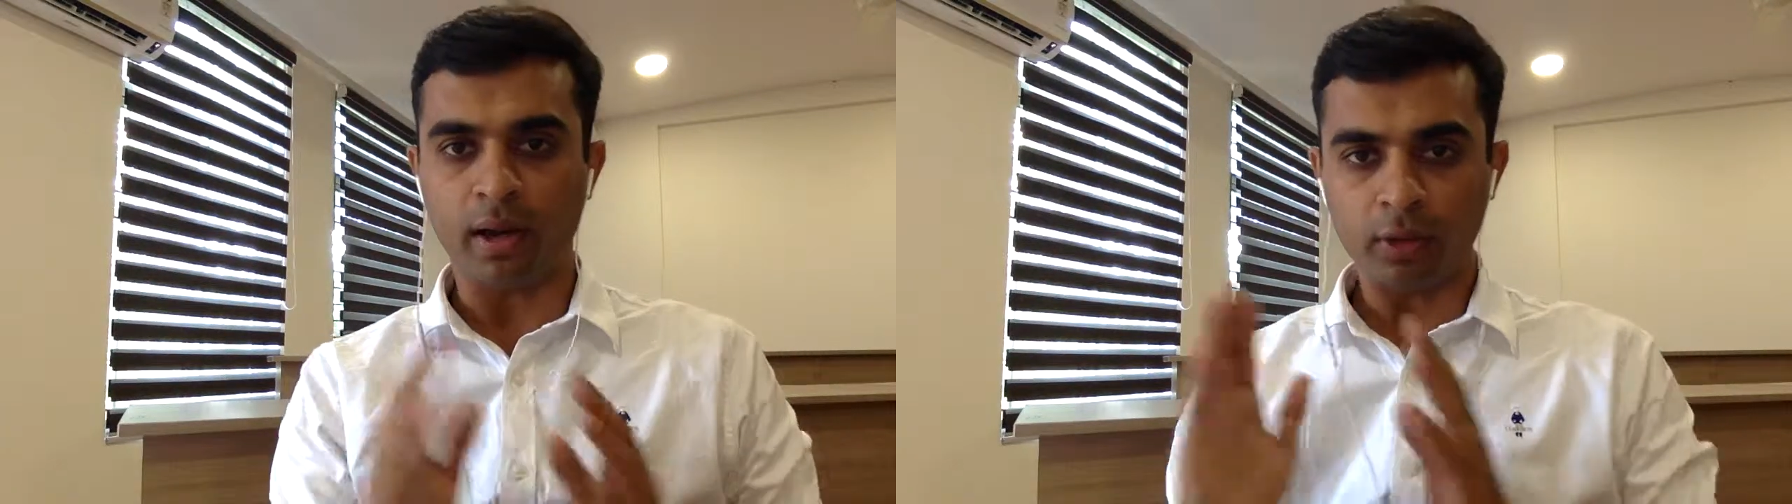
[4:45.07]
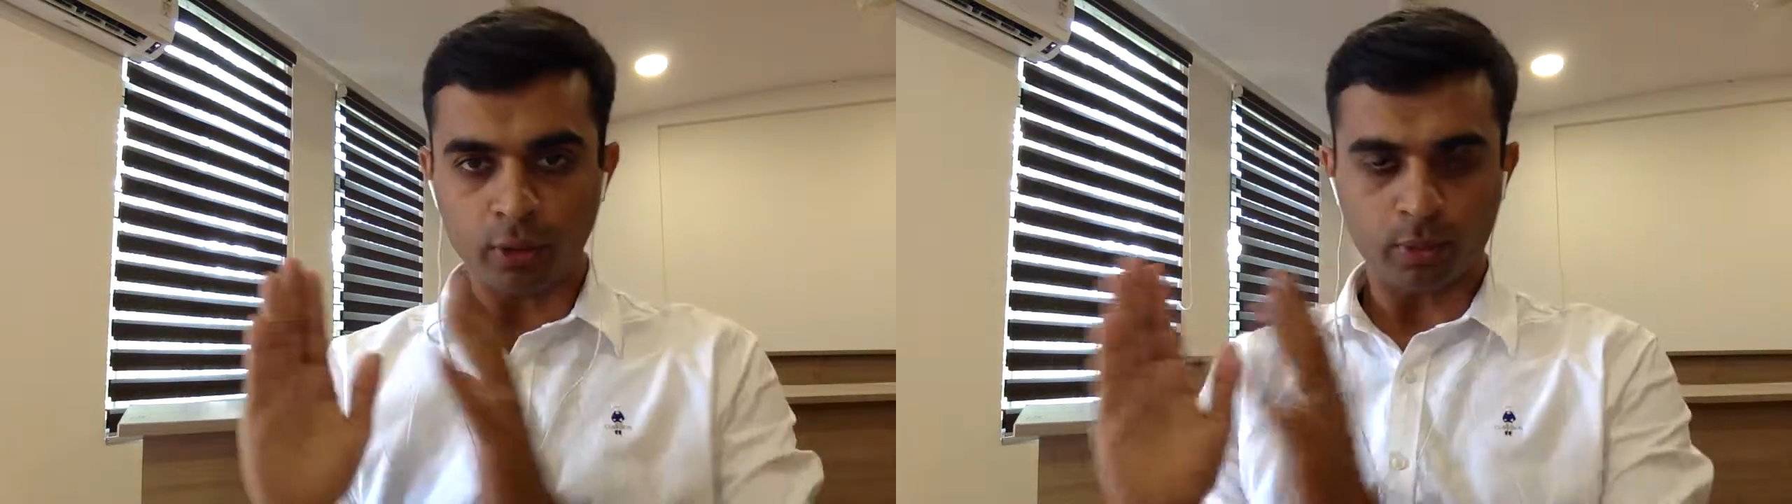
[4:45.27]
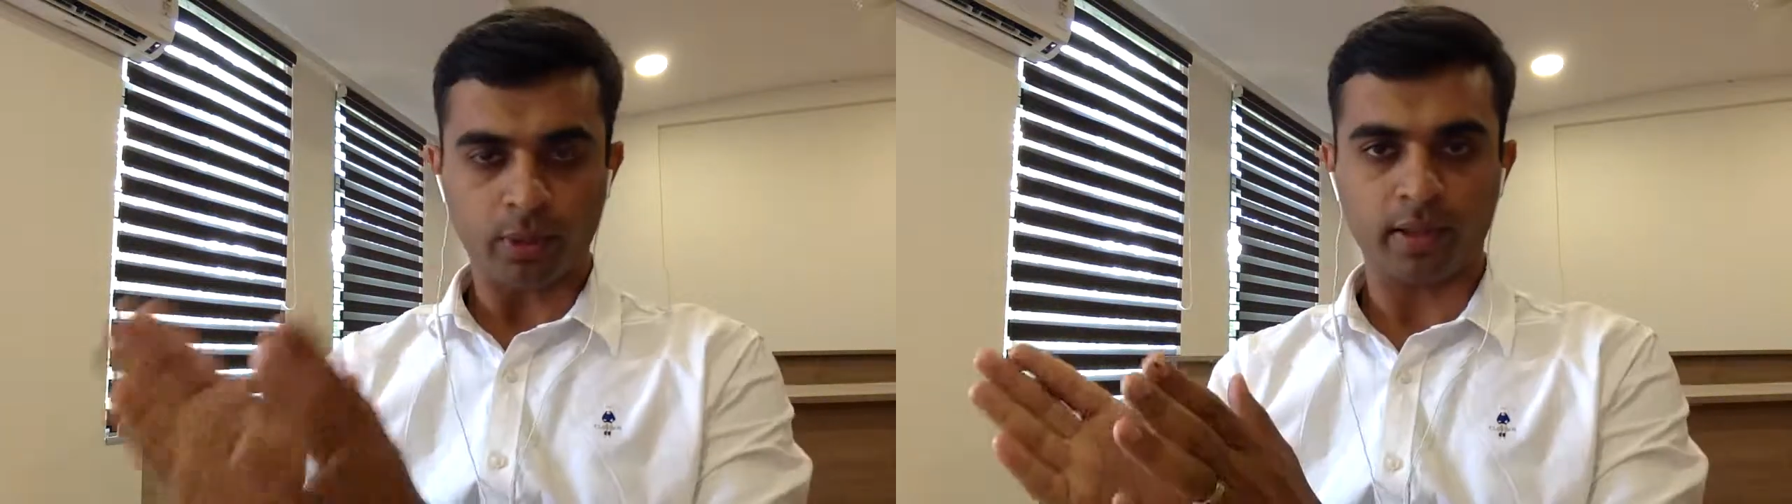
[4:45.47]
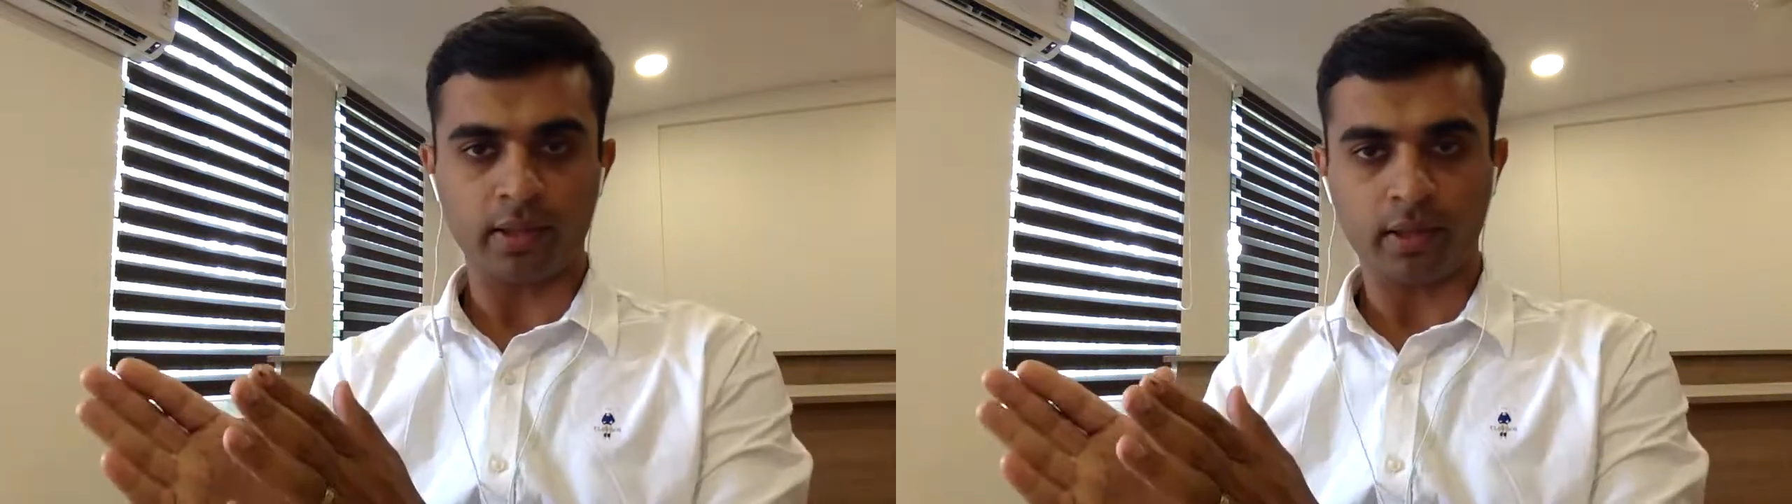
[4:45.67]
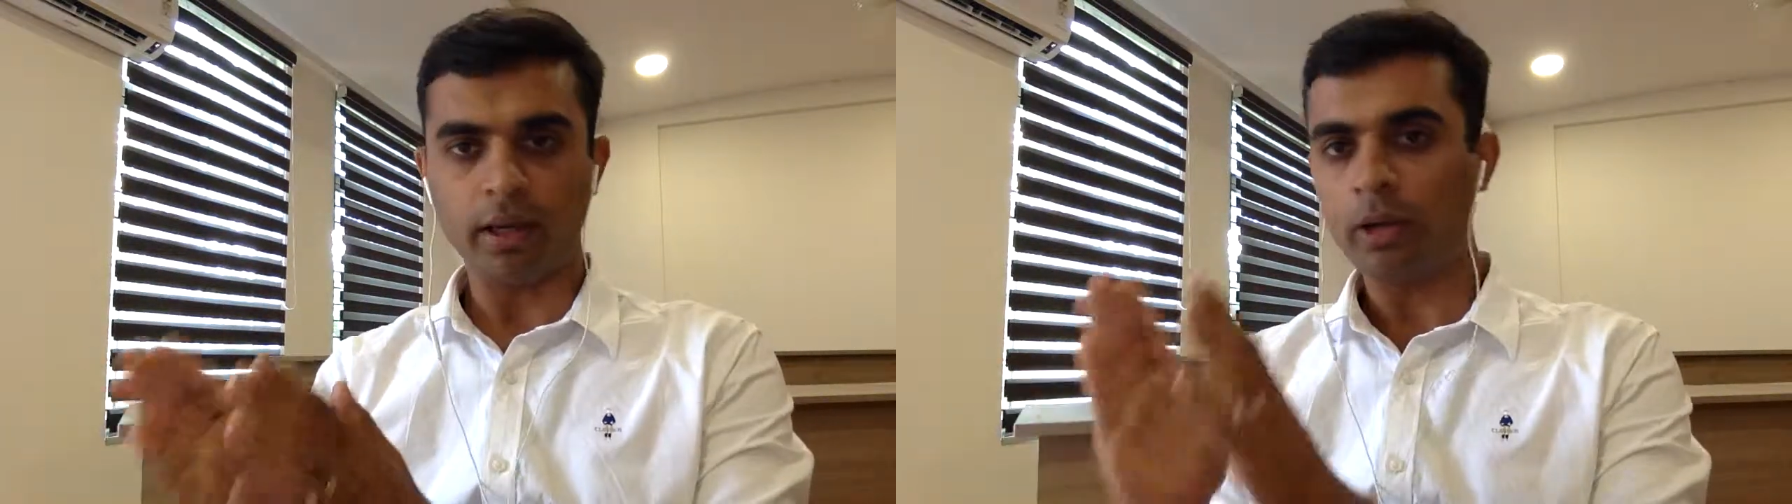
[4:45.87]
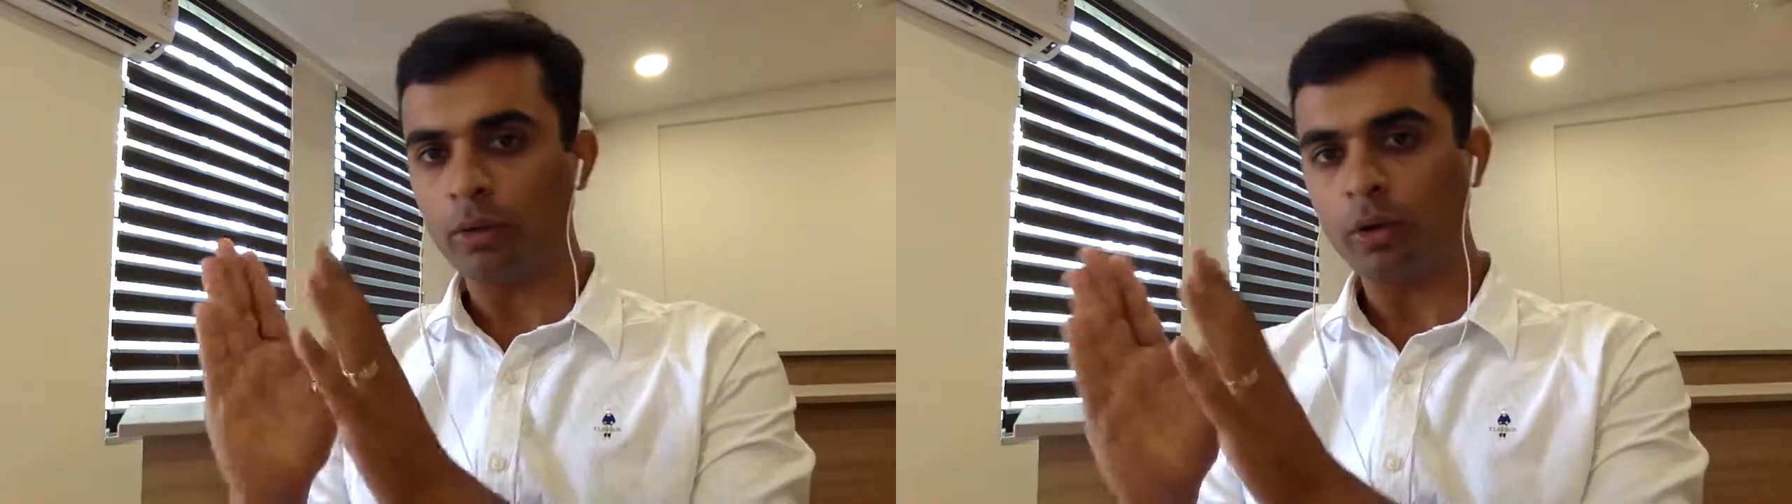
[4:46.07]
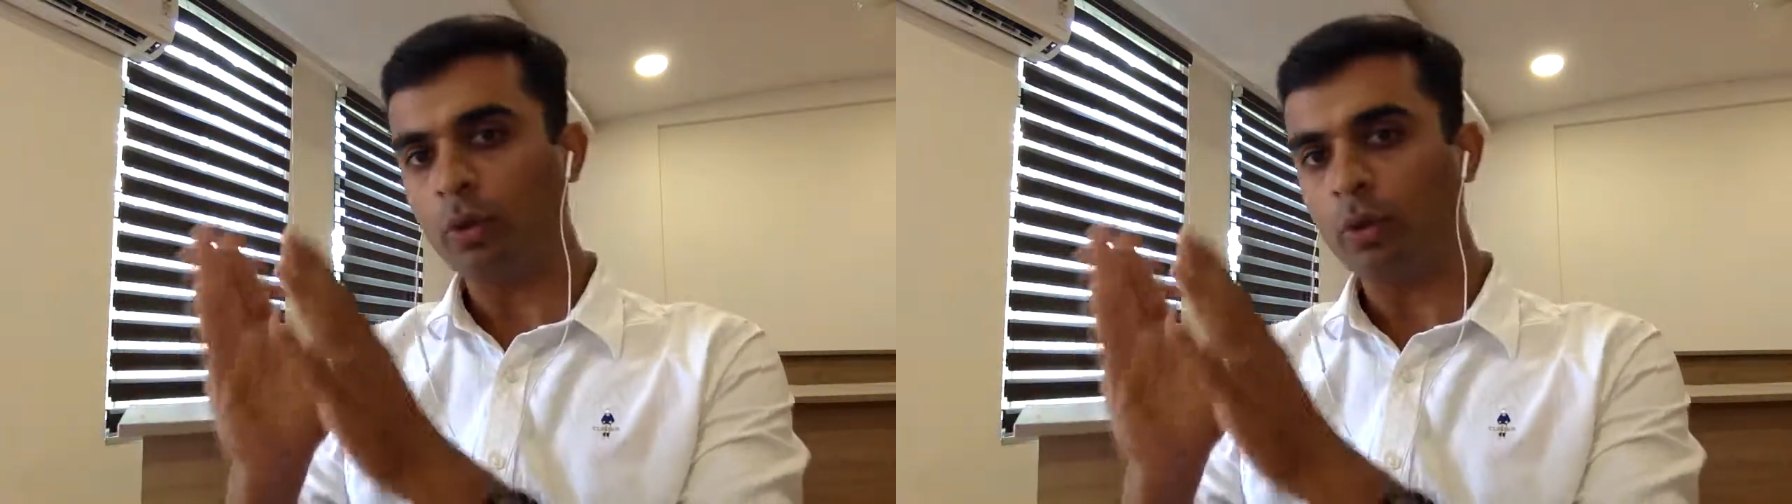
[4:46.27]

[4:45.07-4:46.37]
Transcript: Unsupervised learning, you don't